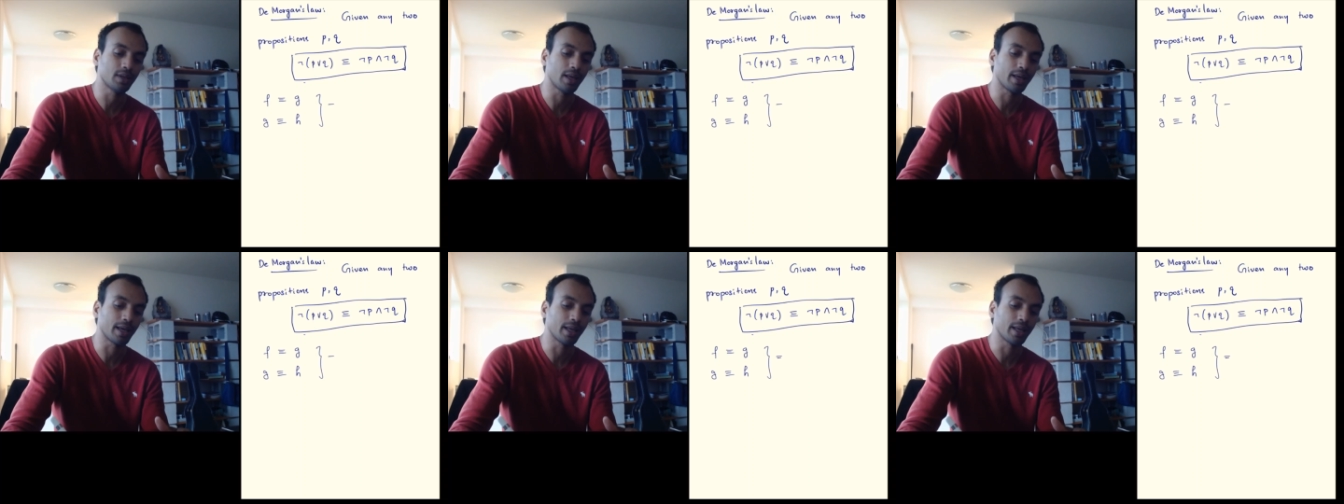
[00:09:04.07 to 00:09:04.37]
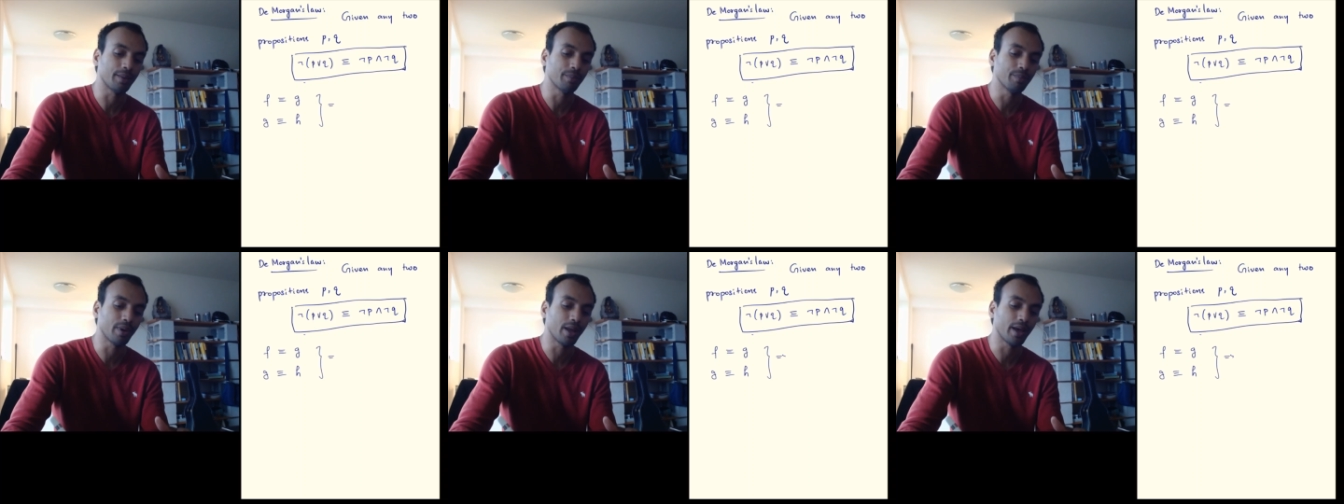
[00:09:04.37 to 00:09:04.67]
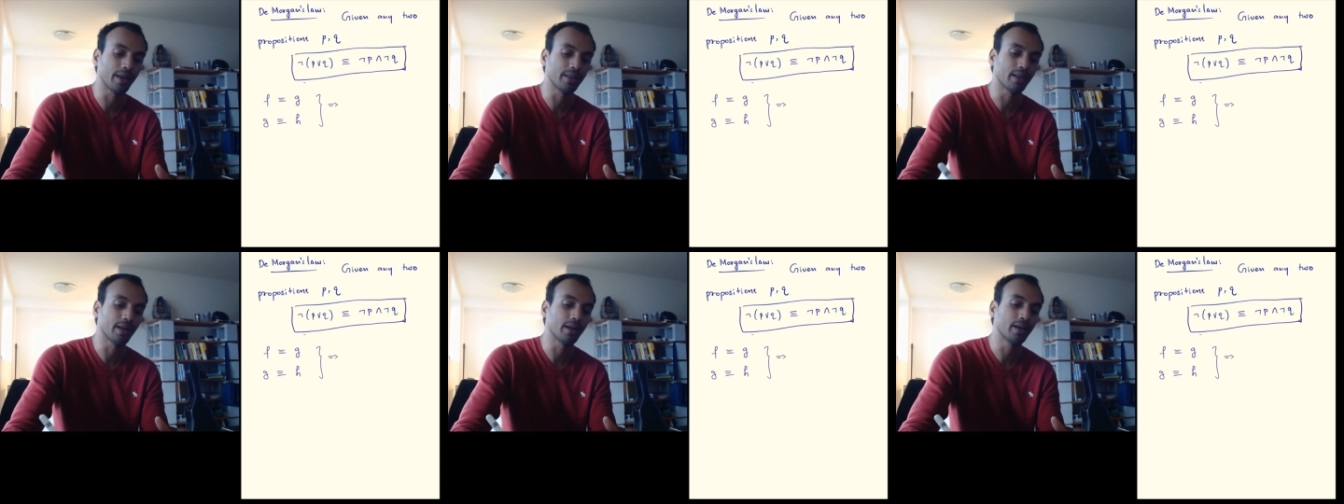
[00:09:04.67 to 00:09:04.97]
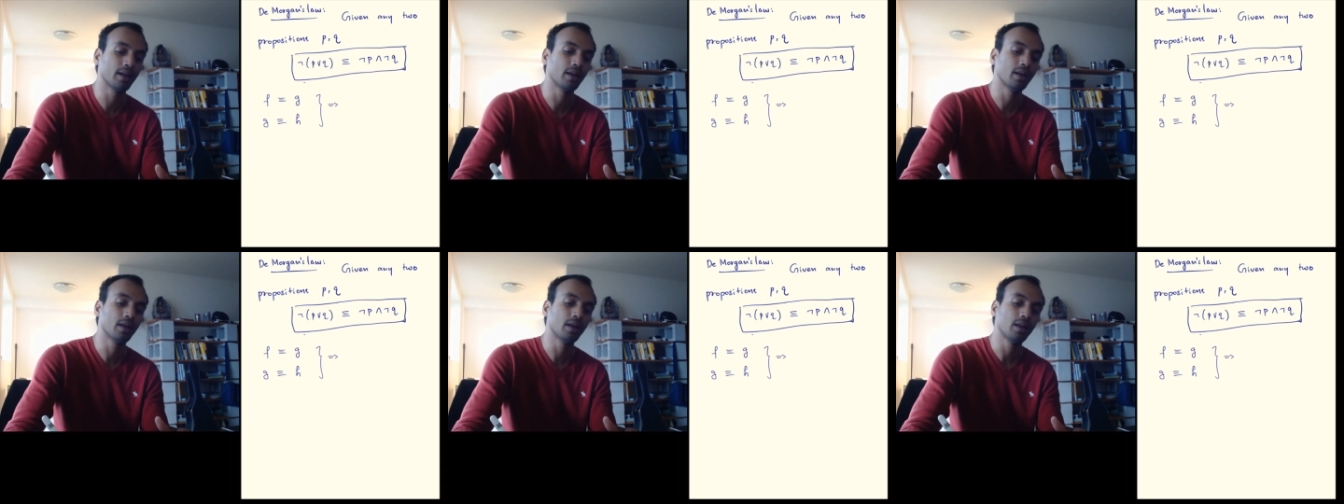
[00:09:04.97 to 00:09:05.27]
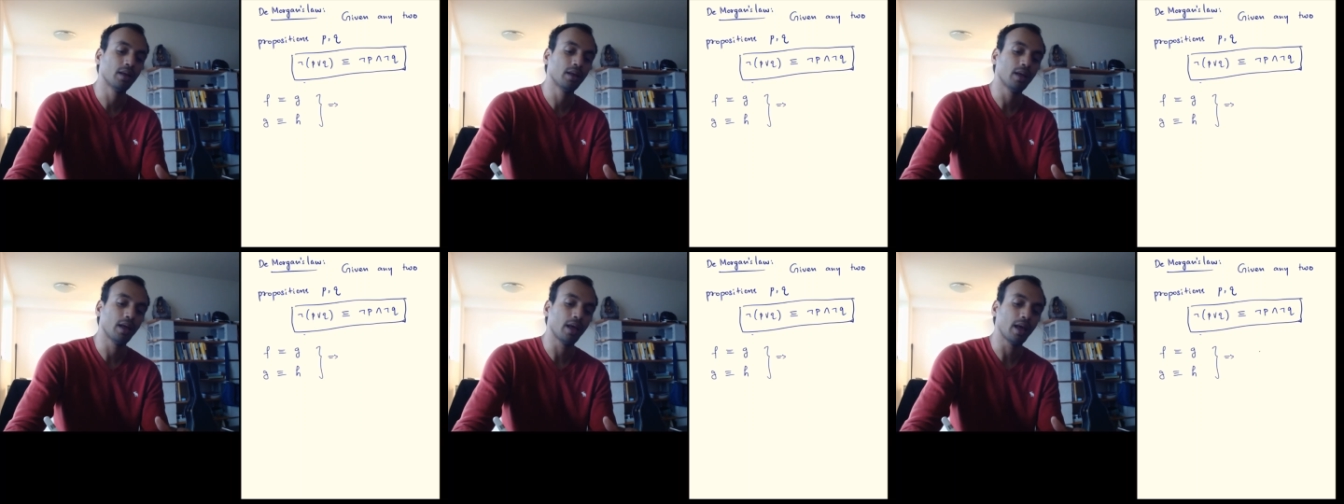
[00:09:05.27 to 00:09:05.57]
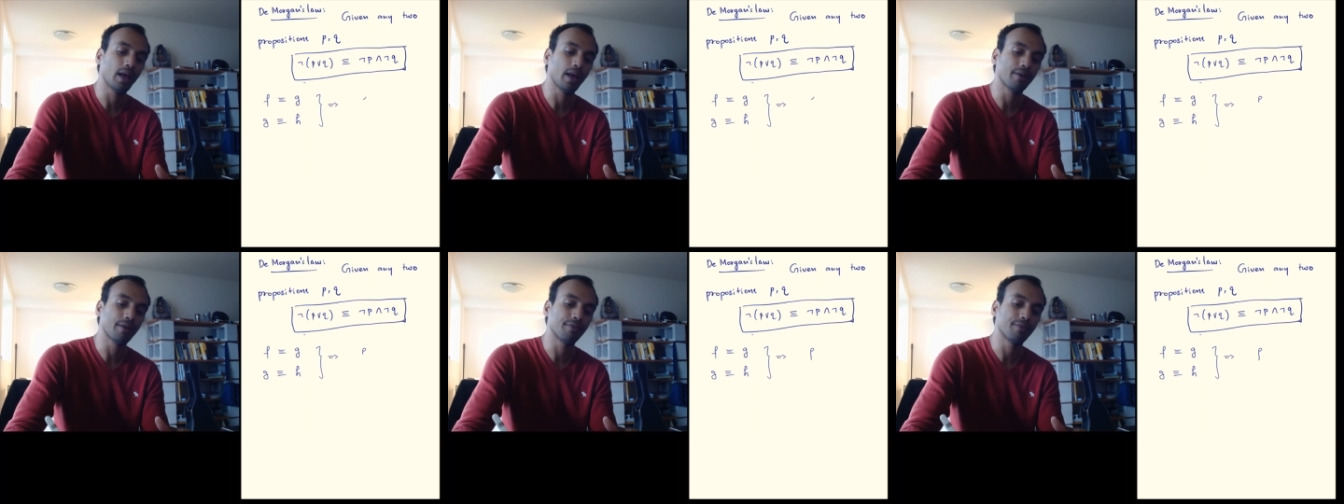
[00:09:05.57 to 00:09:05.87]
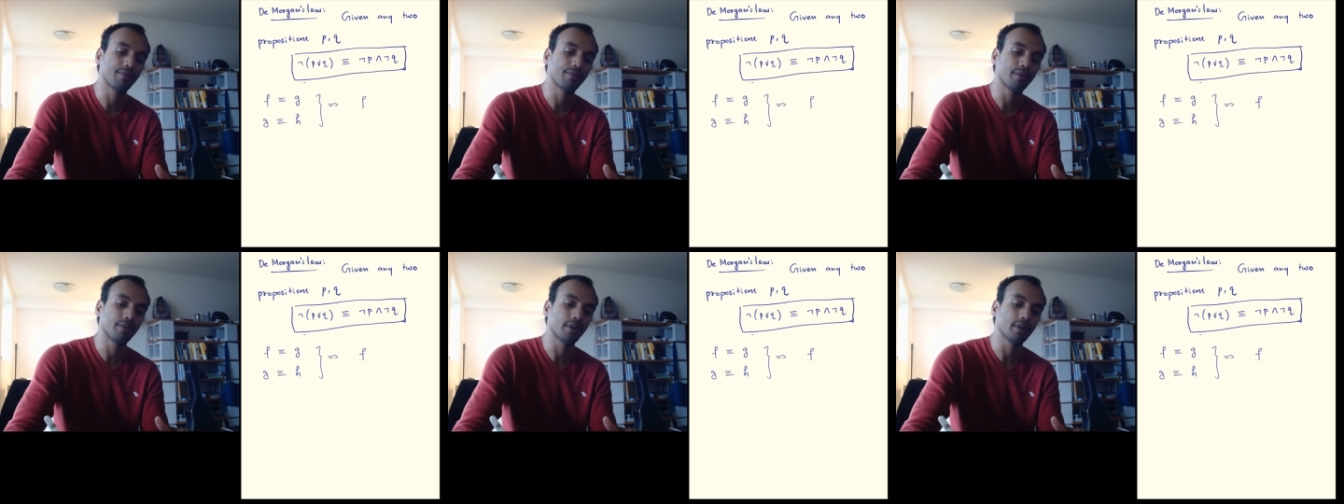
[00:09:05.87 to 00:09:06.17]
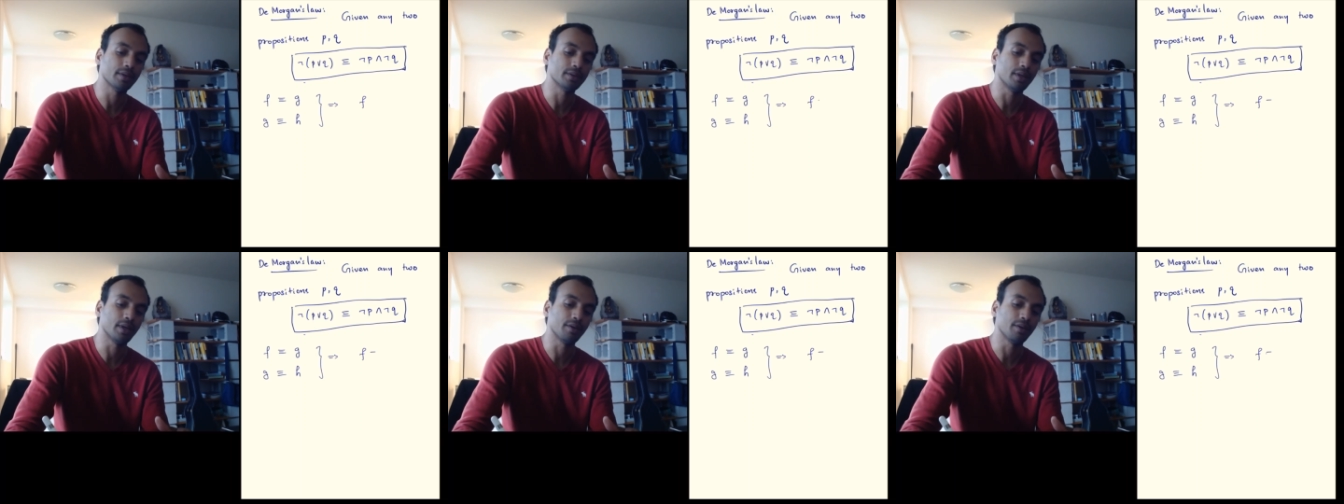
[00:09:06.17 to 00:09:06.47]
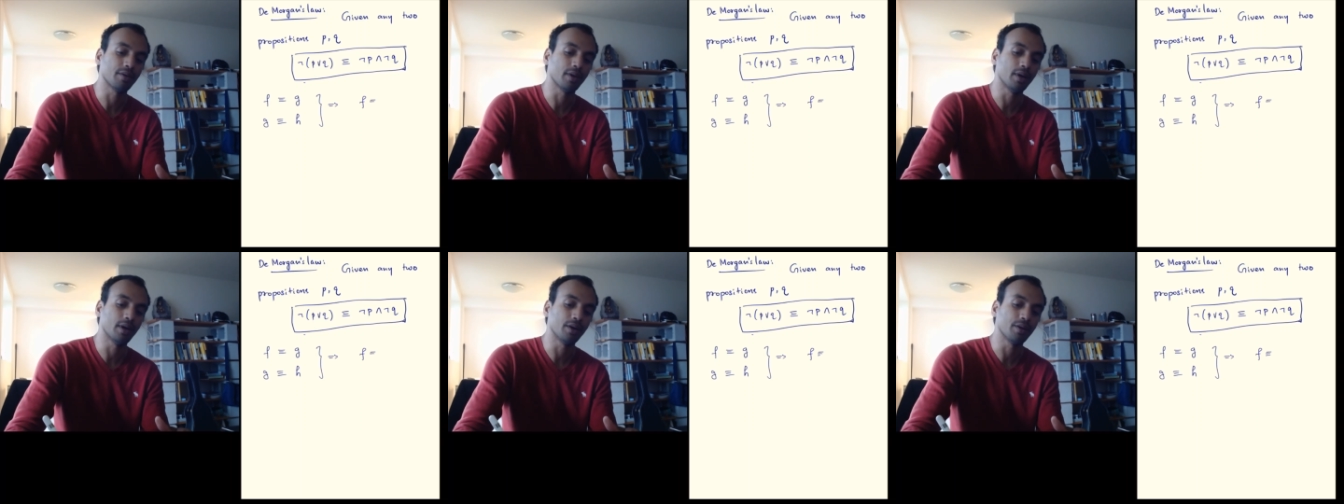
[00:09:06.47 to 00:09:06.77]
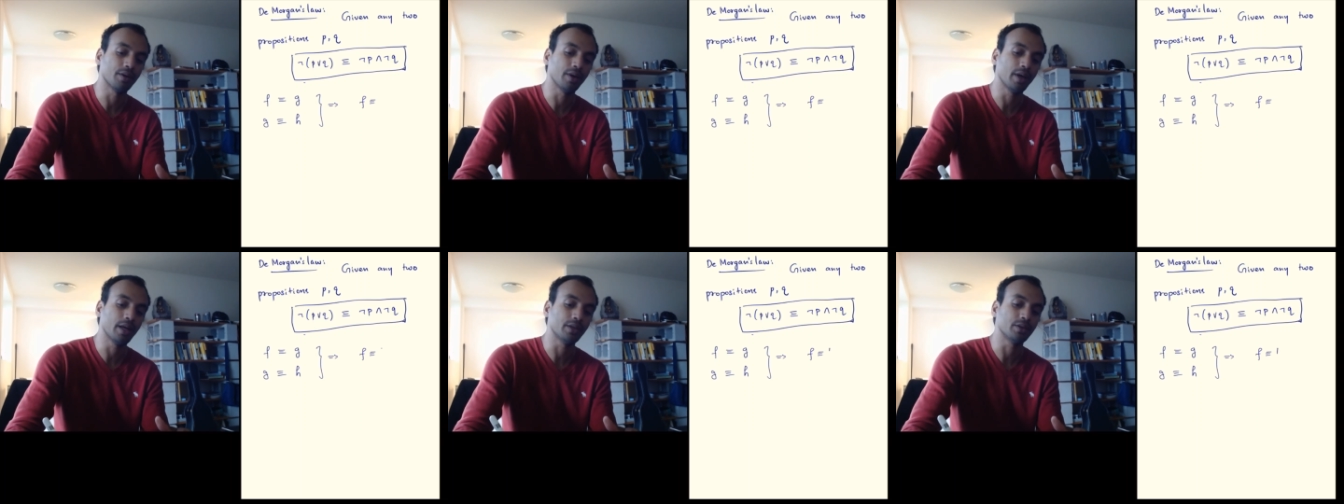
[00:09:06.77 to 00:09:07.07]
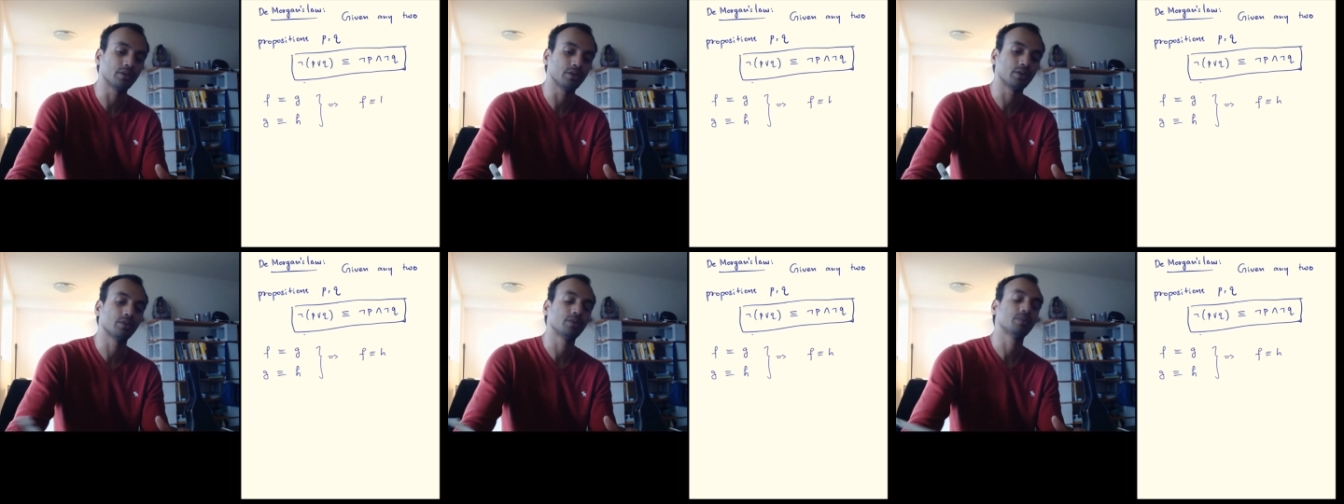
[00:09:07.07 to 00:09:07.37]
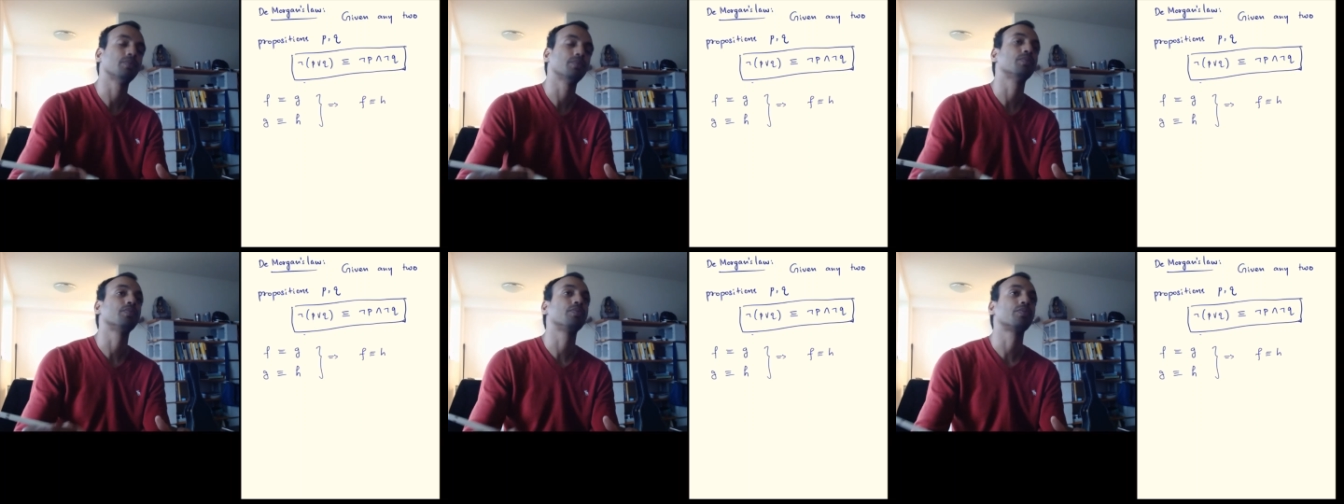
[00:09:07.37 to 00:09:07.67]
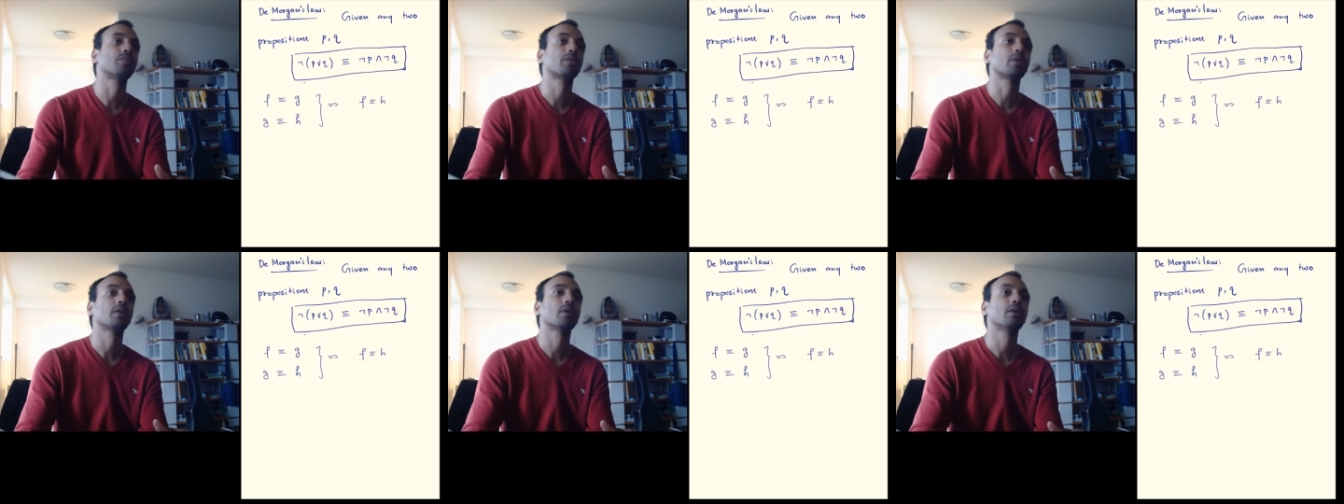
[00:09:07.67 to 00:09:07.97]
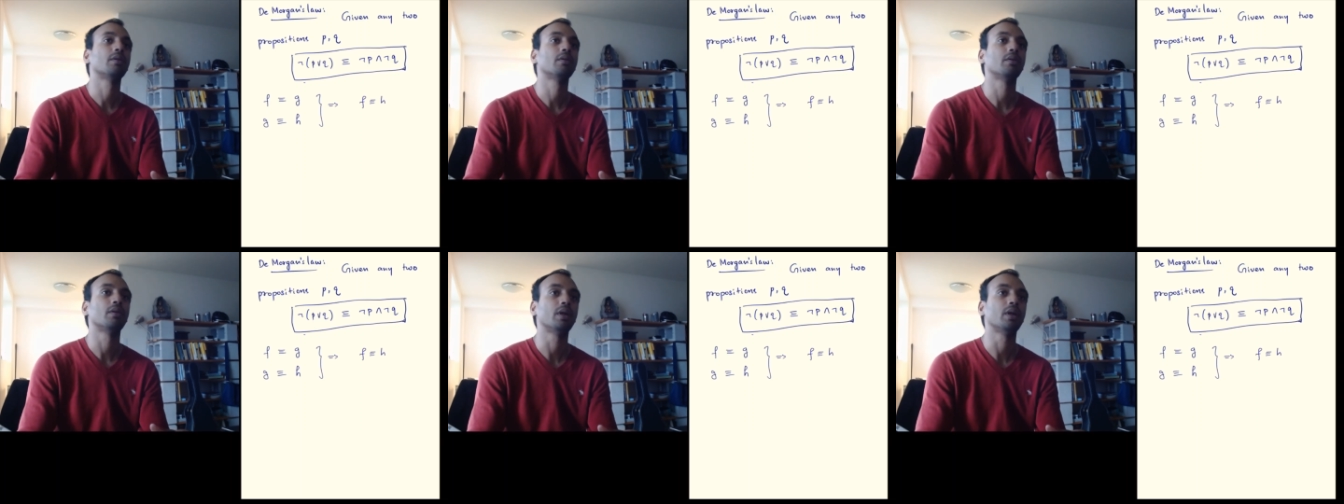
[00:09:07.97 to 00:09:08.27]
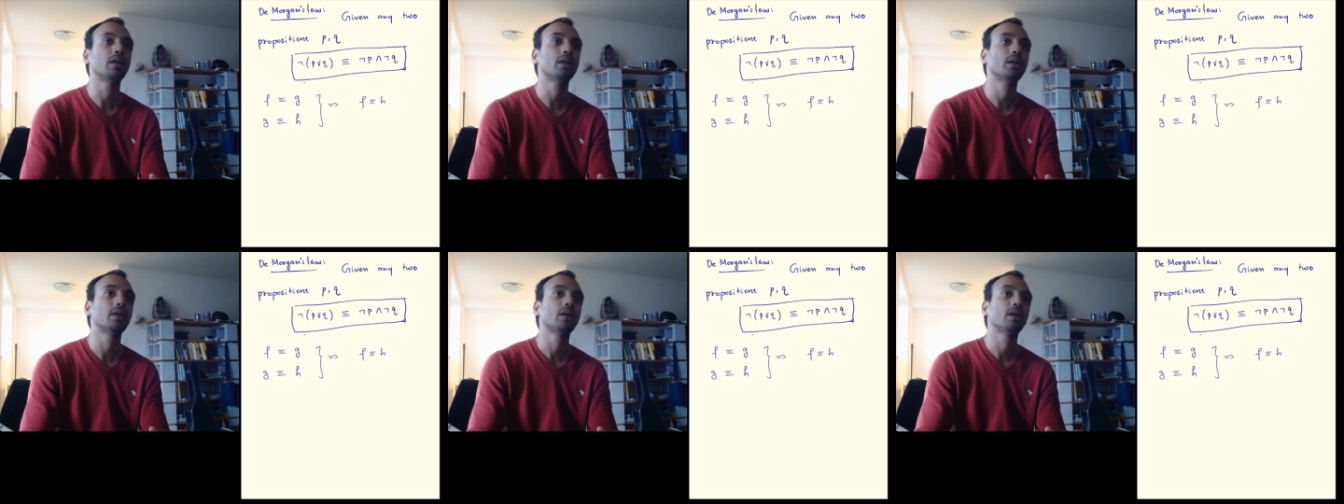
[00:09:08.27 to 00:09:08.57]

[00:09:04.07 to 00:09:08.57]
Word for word: I can imply that f is equal to h, right?